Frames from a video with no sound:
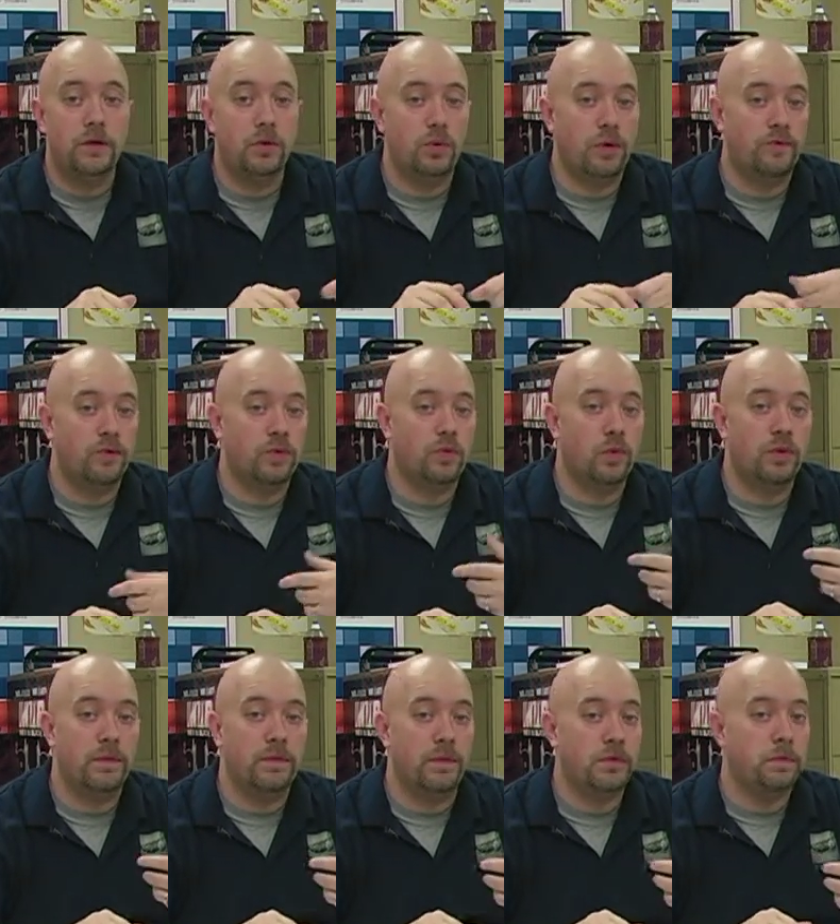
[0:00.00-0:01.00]
whoever has won
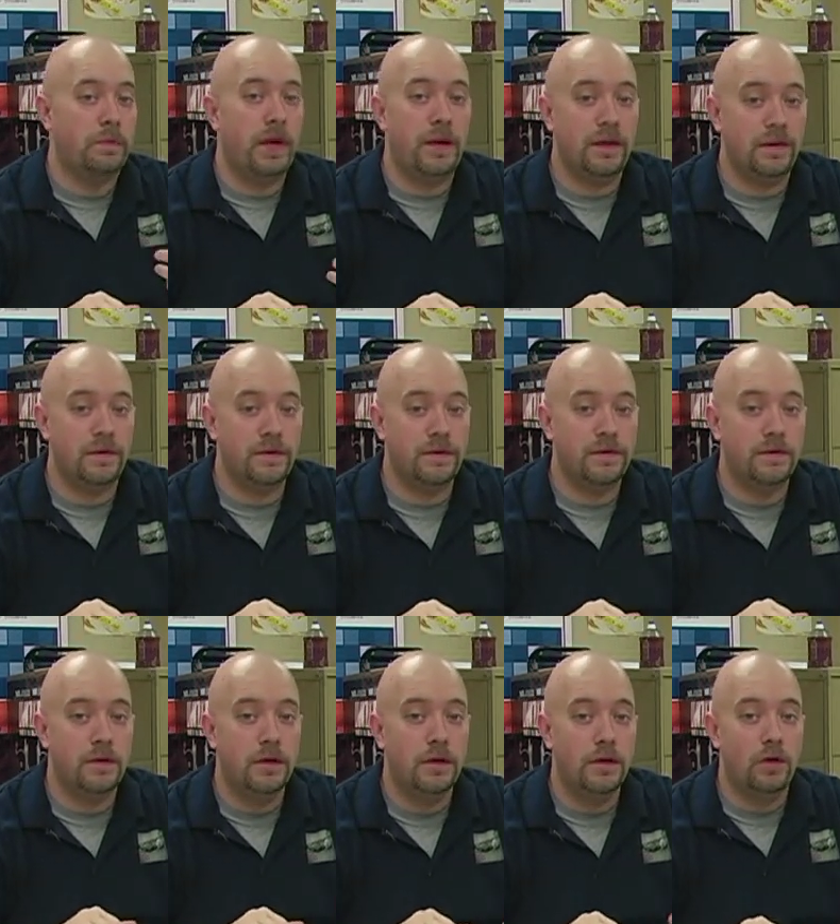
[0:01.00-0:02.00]
the most pennants,
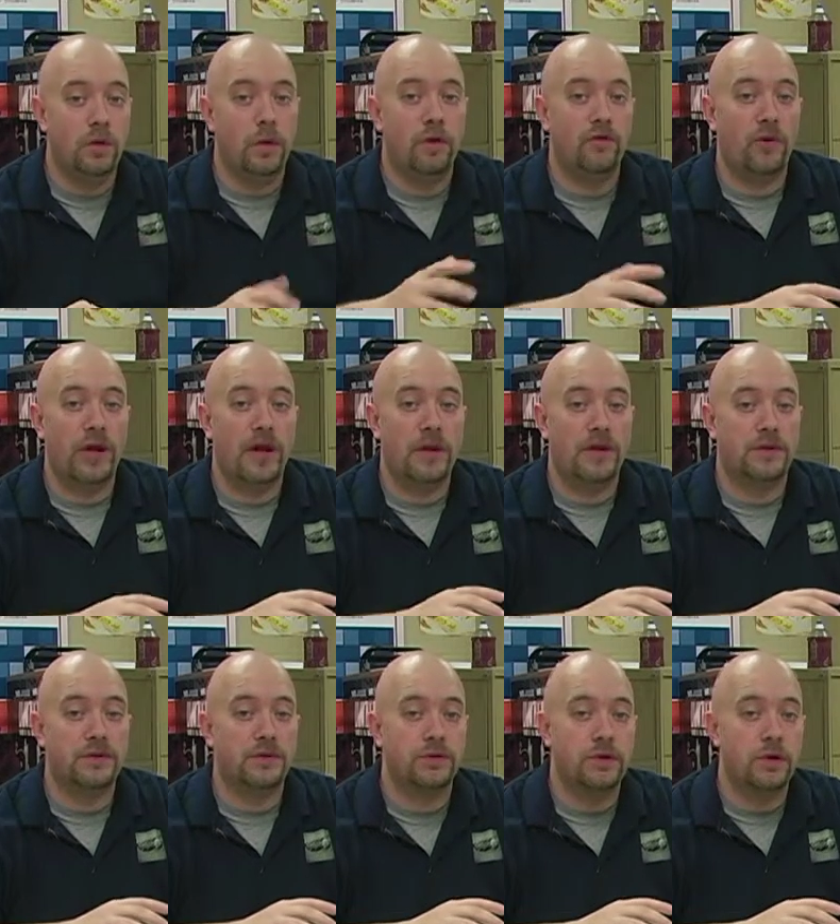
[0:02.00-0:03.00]
whoever
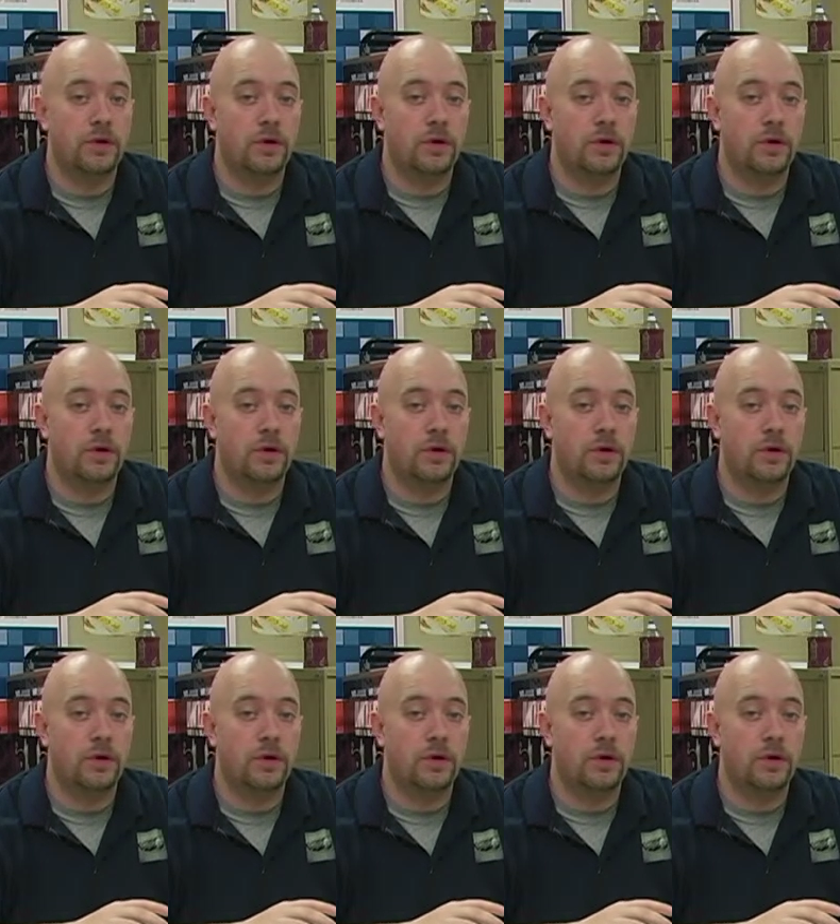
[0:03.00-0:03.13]
has